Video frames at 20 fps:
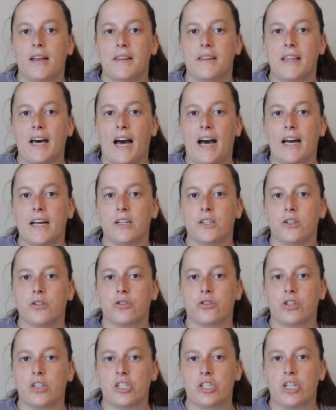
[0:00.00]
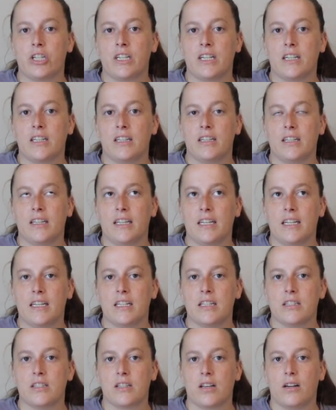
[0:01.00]
that nutrition
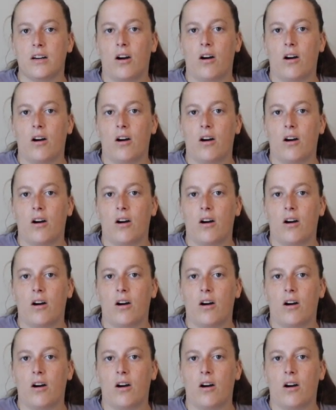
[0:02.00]
needs